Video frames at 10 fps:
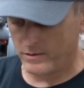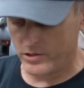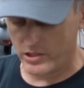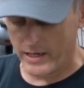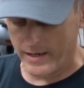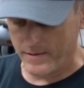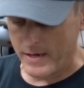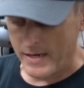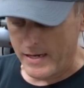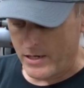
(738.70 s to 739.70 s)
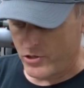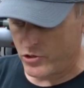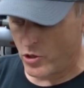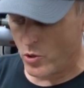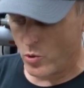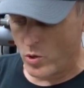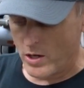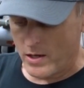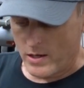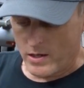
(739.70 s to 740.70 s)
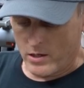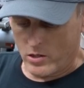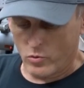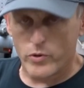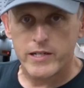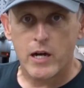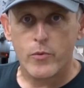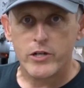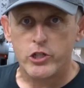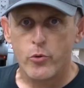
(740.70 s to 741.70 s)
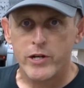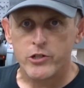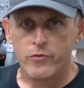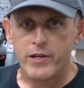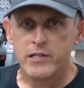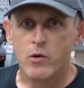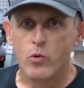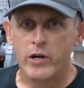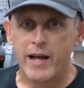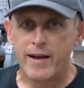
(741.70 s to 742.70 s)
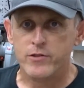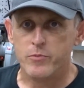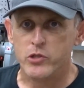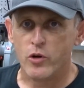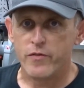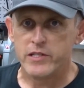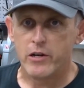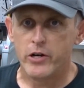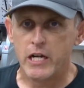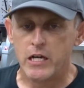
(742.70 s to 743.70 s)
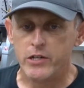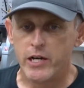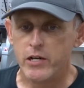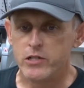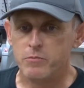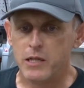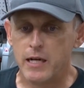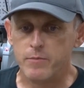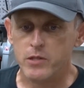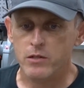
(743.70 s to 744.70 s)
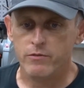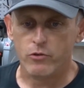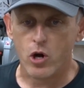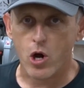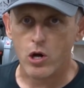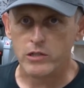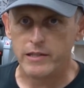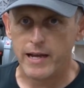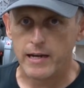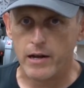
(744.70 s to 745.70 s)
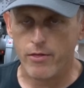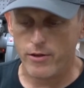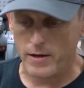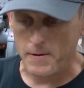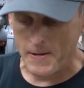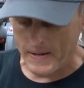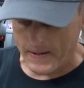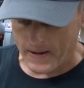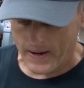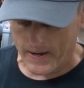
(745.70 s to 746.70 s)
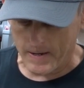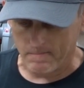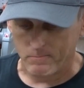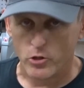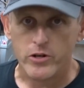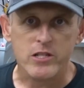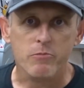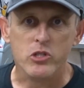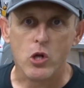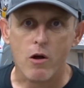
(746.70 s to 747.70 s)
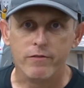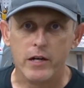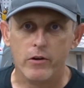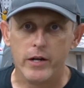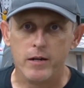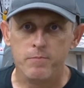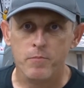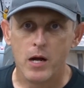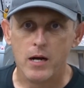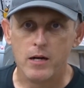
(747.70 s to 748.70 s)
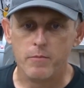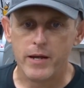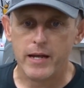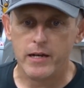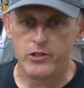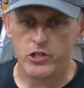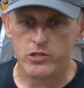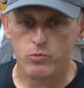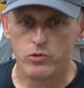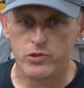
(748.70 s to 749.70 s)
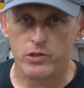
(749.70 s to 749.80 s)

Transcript: sled. So reason I went 2-inch on this, I wanted to have some surface area under here sometimes for hogs and that kind of thing. You're in some soft area, and it just will,